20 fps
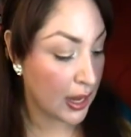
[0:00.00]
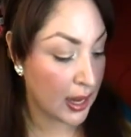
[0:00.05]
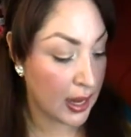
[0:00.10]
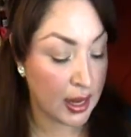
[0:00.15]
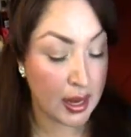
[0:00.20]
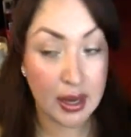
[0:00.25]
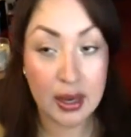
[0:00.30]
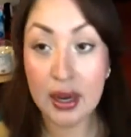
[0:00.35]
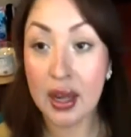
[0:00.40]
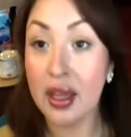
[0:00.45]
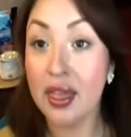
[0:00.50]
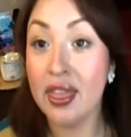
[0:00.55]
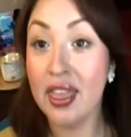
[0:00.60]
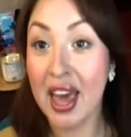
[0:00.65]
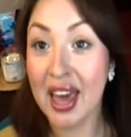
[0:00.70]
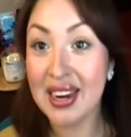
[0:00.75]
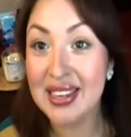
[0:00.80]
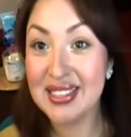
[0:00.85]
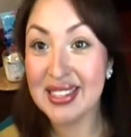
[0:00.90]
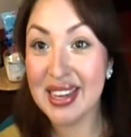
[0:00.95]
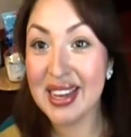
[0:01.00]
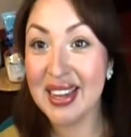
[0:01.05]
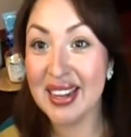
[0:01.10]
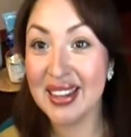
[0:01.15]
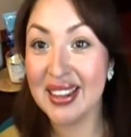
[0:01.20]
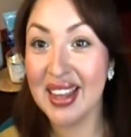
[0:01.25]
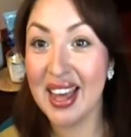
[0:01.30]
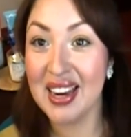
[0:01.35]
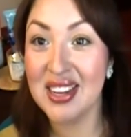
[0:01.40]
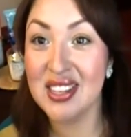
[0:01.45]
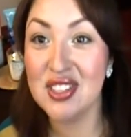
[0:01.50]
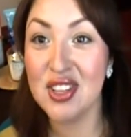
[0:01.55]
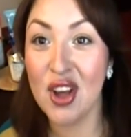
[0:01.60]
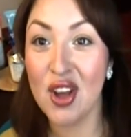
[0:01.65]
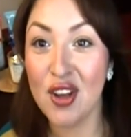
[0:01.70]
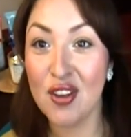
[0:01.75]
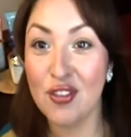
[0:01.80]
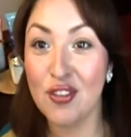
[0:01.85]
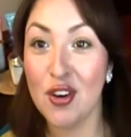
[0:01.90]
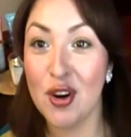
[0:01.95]
And that is it. That is
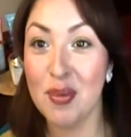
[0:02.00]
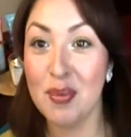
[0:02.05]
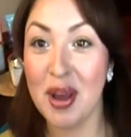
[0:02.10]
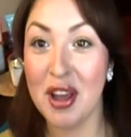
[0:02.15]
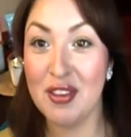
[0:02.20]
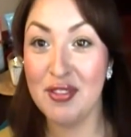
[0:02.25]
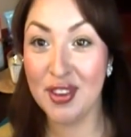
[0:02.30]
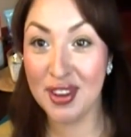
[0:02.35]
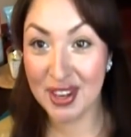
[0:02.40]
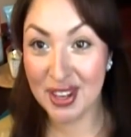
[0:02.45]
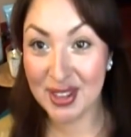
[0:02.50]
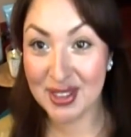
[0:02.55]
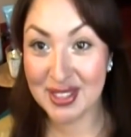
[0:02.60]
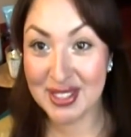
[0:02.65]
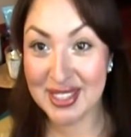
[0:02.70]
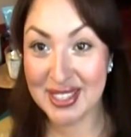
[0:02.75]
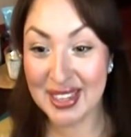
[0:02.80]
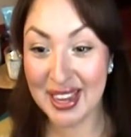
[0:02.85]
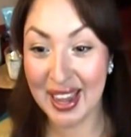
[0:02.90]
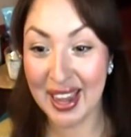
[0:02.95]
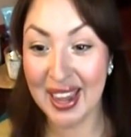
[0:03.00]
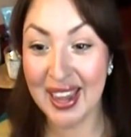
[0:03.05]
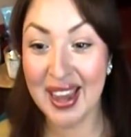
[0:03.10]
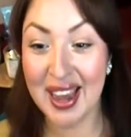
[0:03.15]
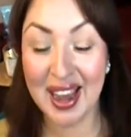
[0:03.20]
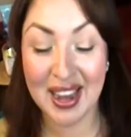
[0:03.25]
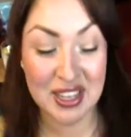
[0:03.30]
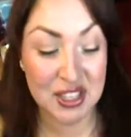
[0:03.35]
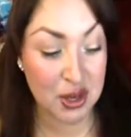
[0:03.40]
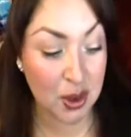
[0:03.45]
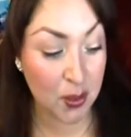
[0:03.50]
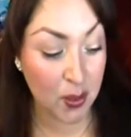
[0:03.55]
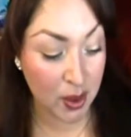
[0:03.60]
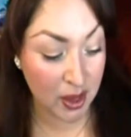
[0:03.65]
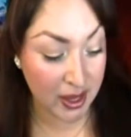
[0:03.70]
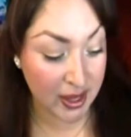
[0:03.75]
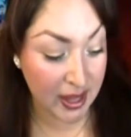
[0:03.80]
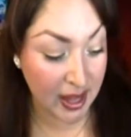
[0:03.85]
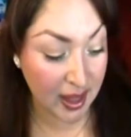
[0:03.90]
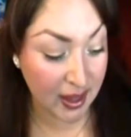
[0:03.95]
all for my video today. I don't
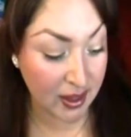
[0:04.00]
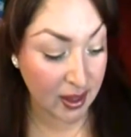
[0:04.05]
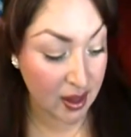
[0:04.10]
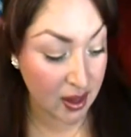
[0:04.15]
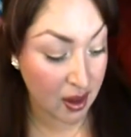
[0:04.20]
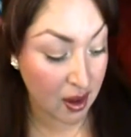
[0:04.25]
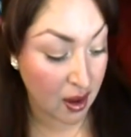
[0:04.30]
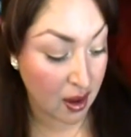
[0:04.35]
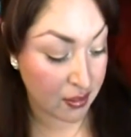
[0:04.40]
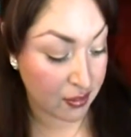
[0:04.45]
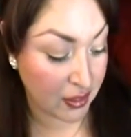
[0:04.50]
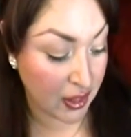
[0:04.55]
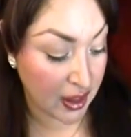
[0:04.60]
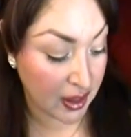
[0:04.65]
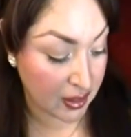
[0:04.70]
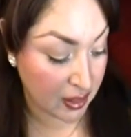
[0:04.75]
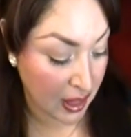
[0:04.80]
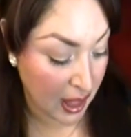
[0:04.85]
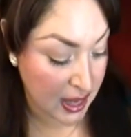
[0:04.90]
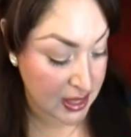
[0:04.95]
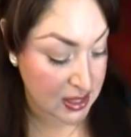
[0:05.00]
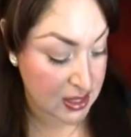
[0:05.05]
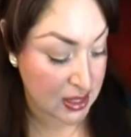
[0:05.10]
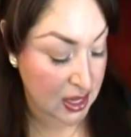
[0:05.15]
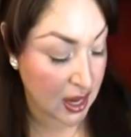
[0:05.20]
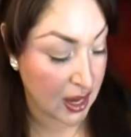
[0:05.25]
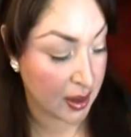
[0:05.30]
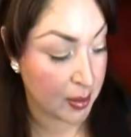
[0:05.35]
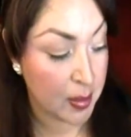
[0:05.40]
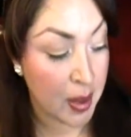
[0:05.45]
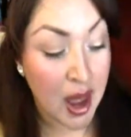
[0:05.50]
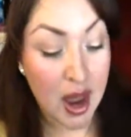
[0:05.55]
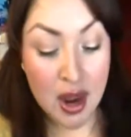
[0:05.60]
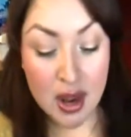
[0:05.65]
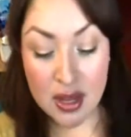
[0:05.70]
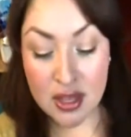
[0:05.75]
want to get cut off like last time.